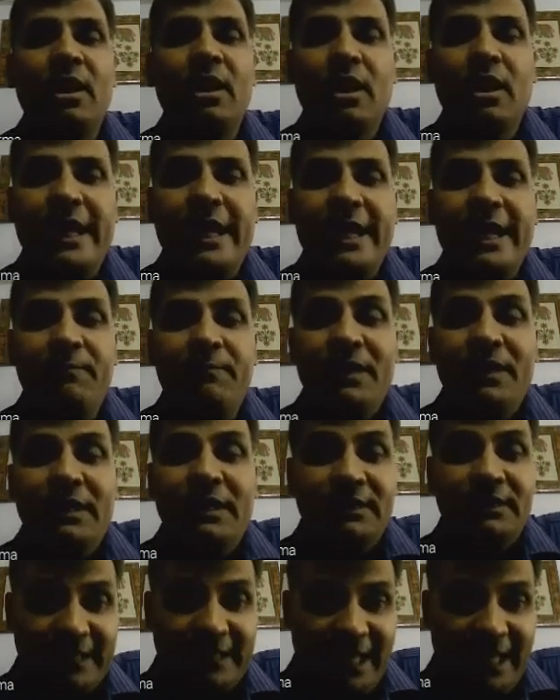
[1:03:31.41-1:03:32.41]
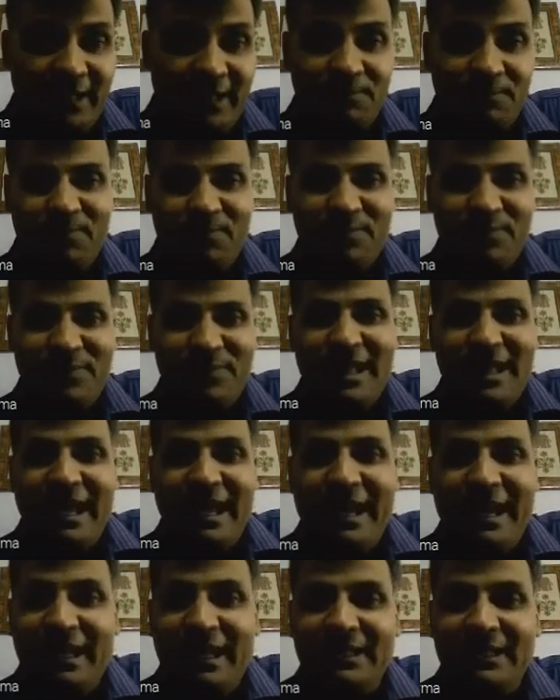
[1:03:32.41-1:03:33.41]
Okay, then
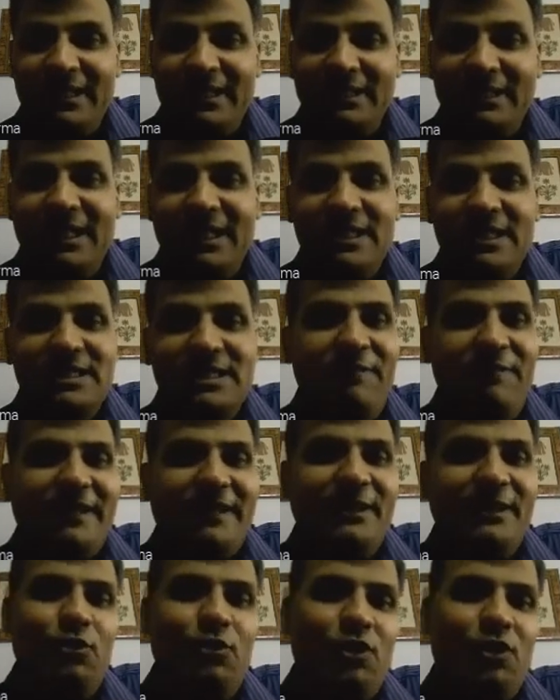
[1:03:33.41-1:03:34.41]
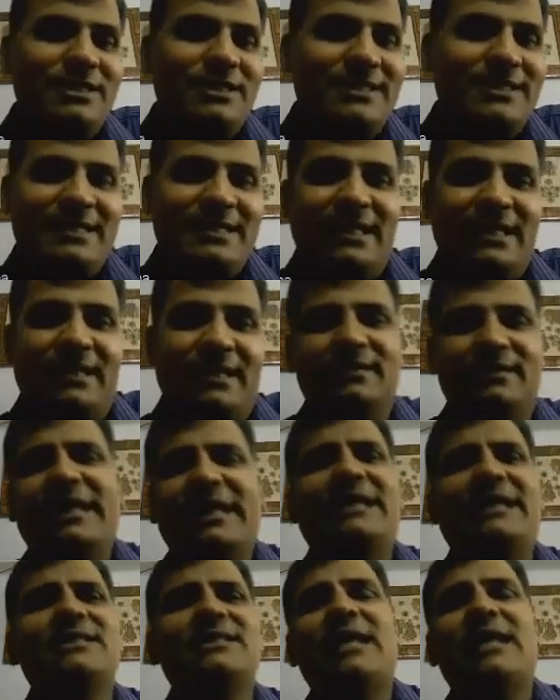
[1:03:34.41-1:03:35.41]
another thing is effective cross section.
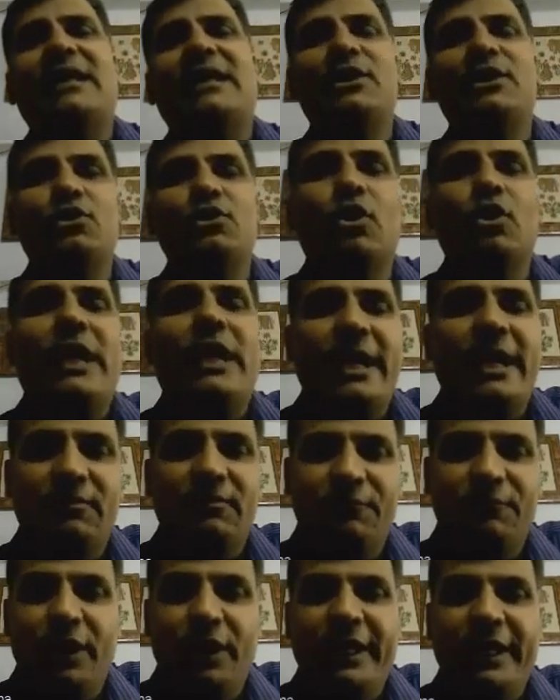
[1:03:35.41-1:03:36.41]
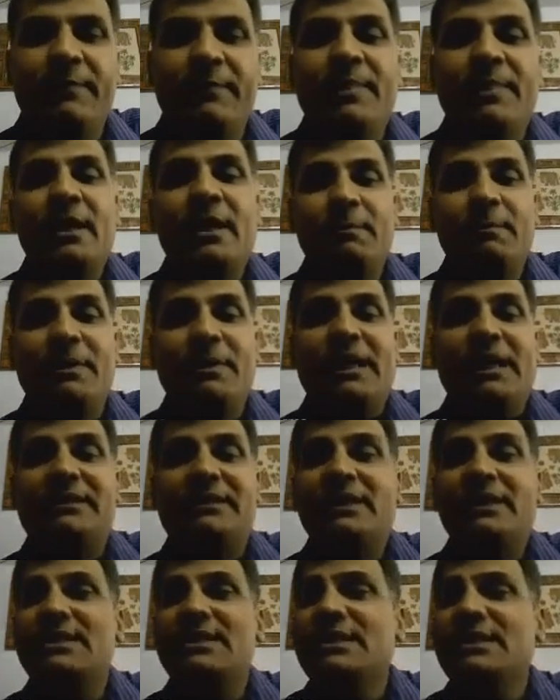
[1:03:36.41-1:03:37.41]
That is not in your hand fully, because
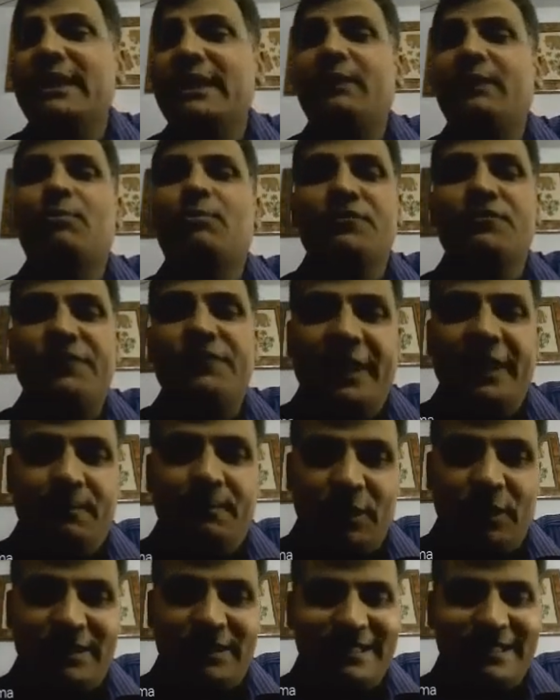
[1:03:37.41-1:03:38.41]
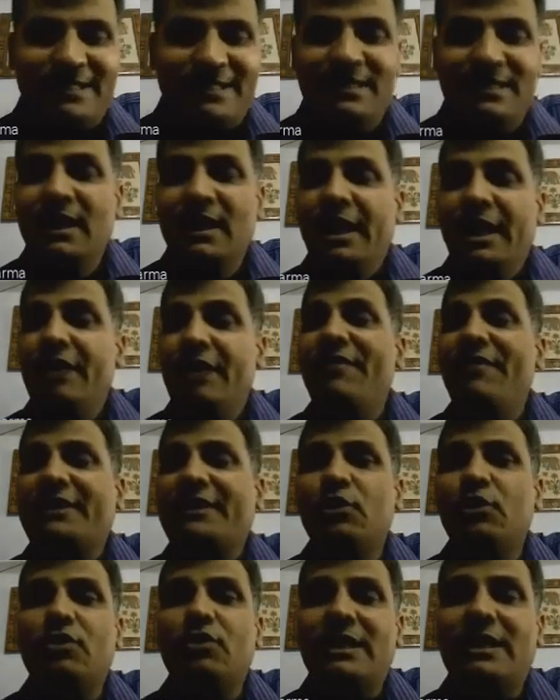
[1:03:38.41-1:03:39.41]
this is atmospheric process.
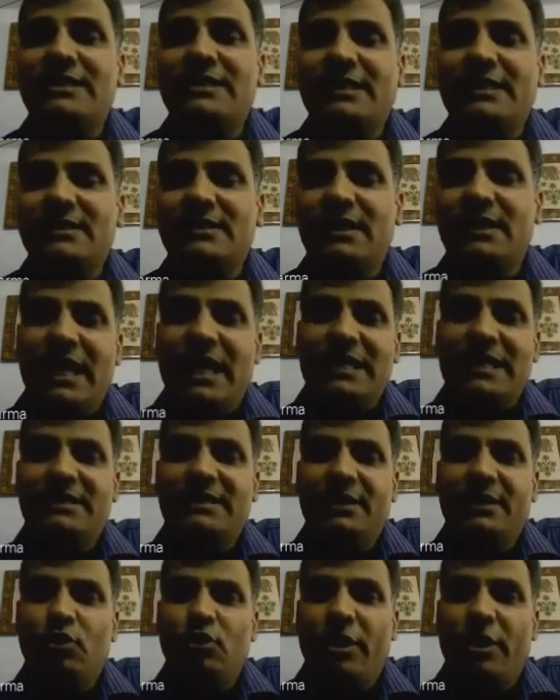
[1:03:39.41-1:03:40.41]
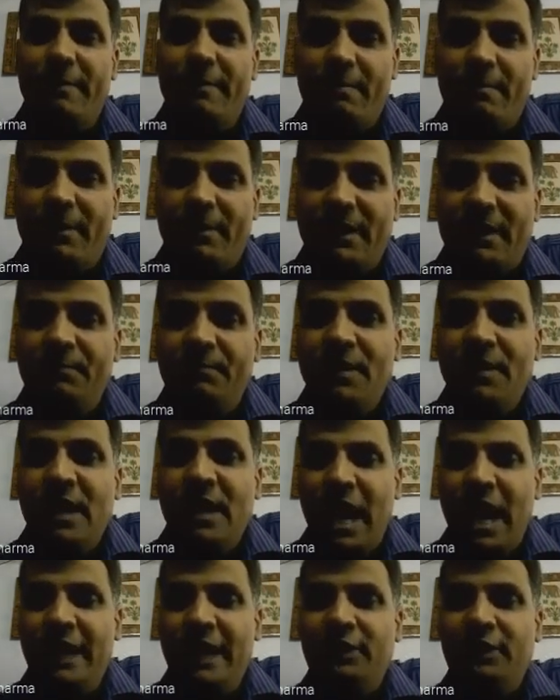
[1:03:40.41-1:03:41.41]
Effective cross section, as you remember,
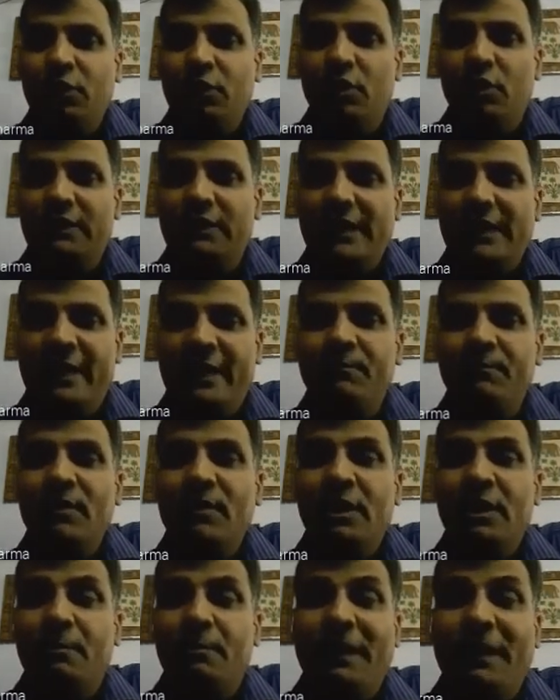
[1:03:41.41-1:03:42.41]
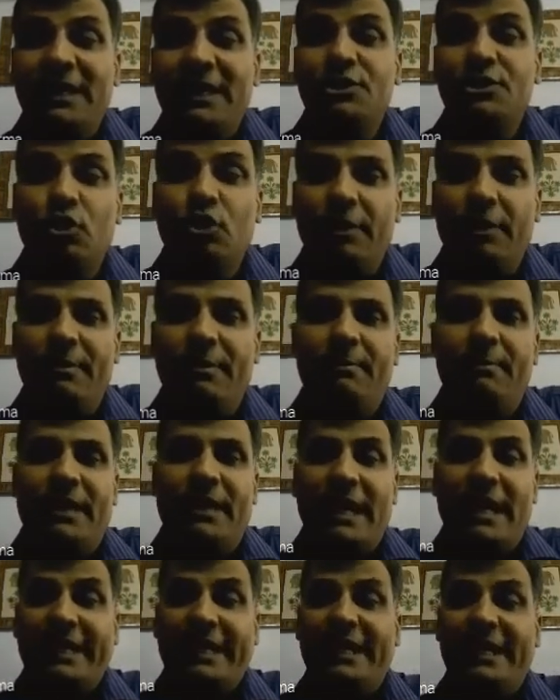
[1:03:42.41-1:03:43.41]
I told that, please you remember,
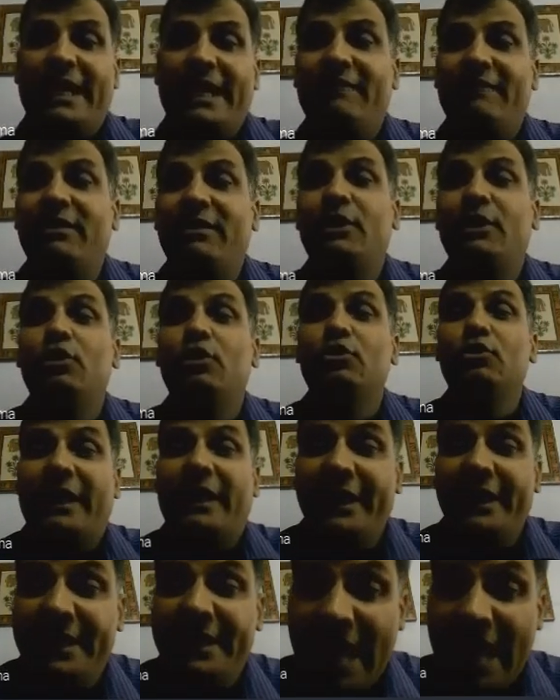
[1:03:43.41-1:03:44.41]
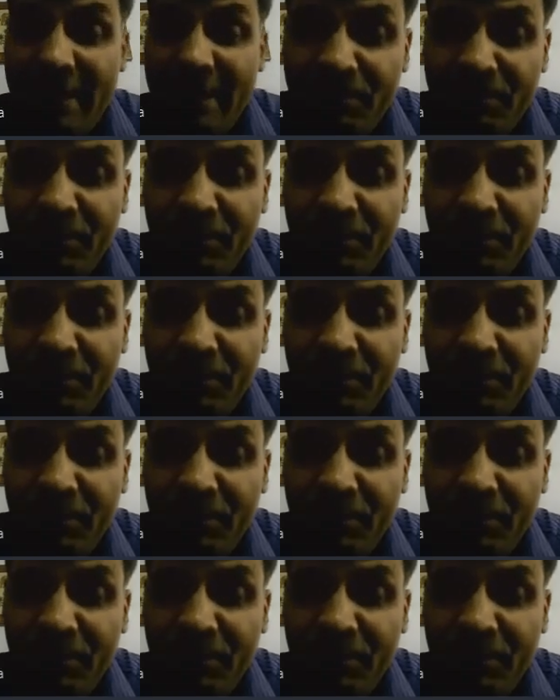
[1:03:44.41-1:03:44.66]
again I will give you the recap.